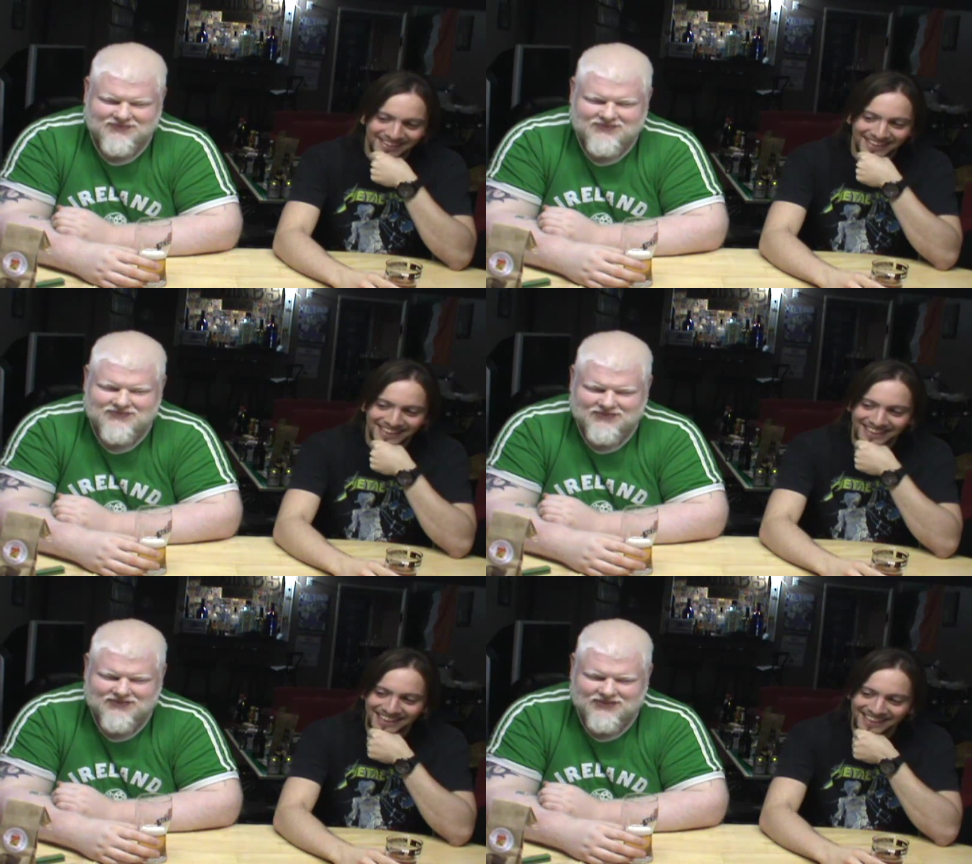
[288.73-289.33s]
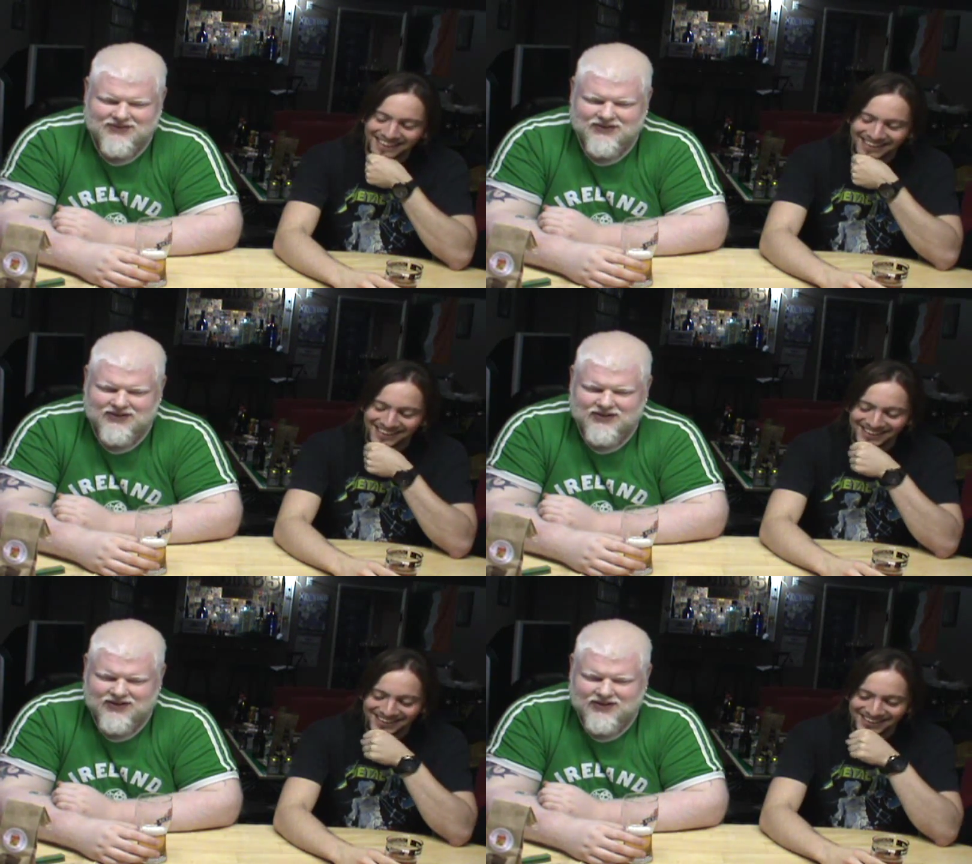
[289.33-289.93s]

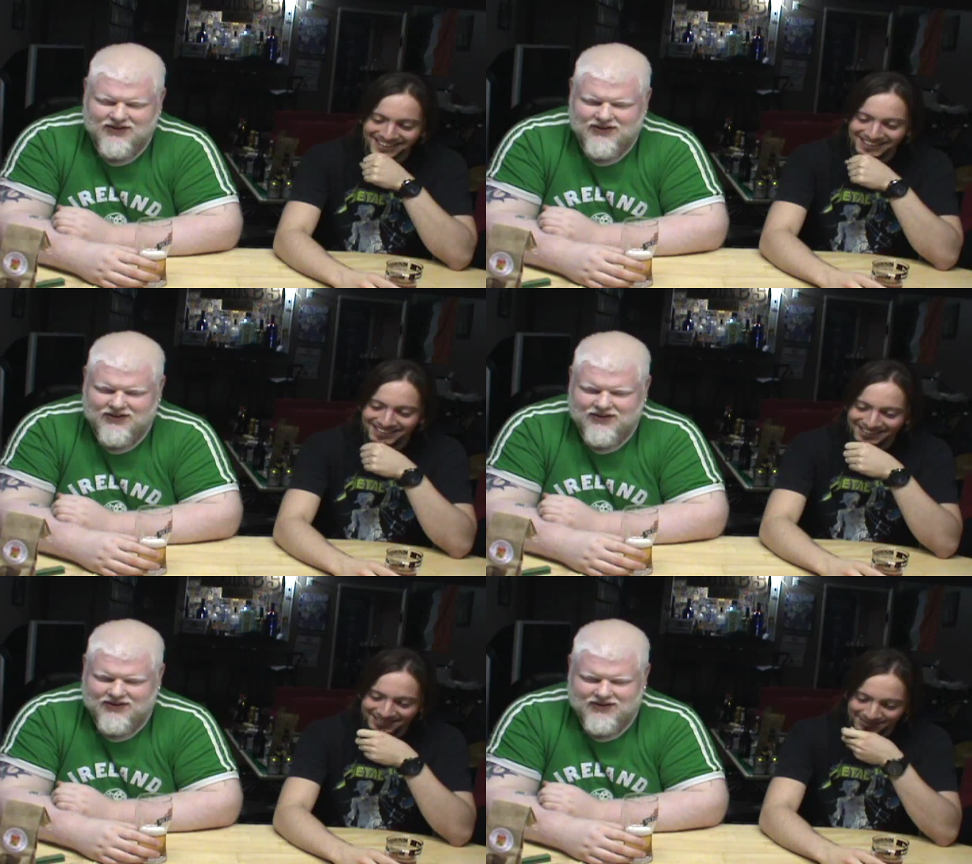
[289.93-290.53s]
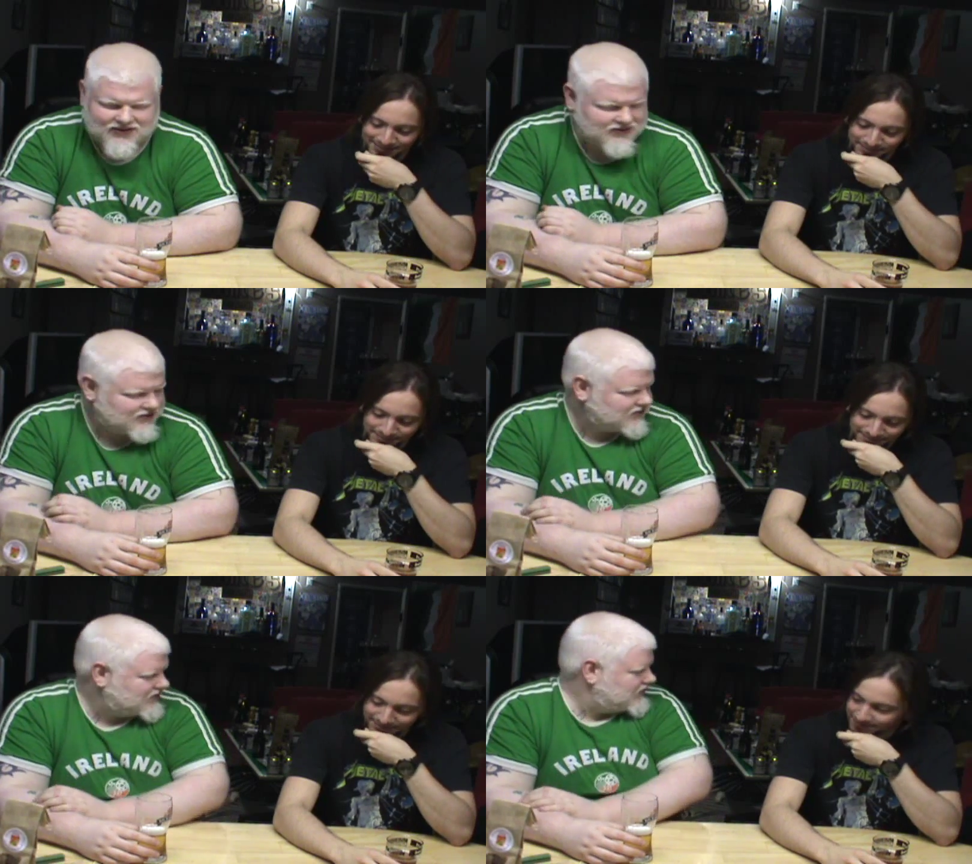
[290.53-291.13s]

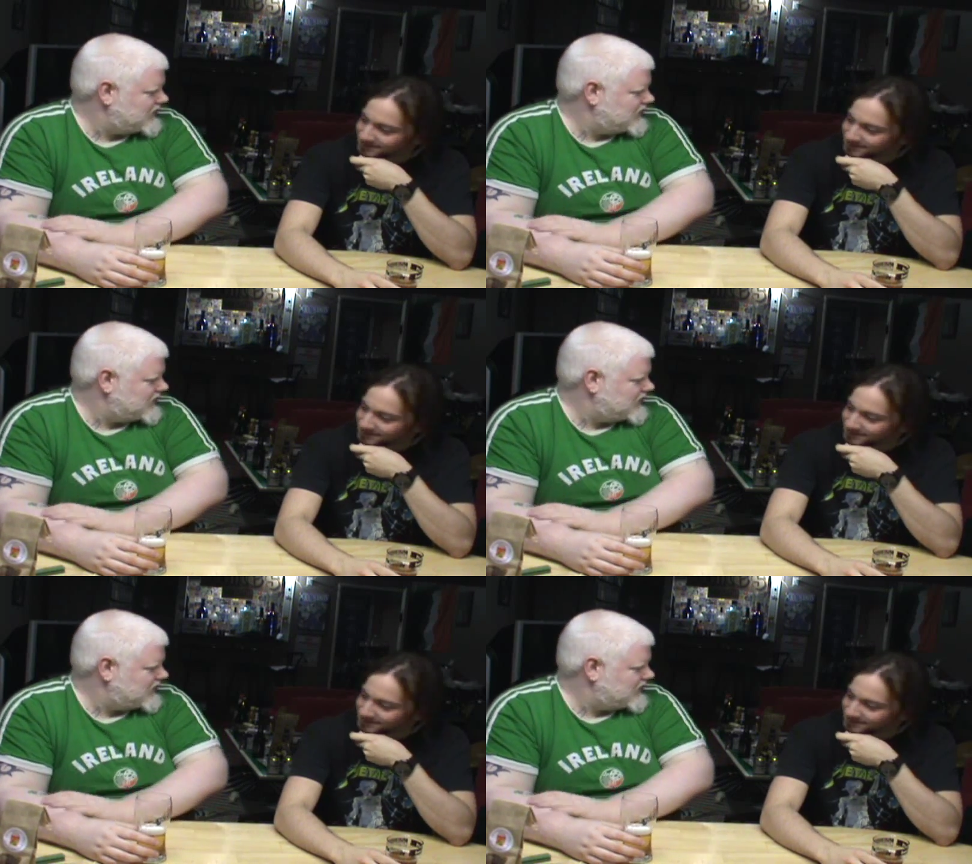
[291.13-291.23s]
Nothing is said.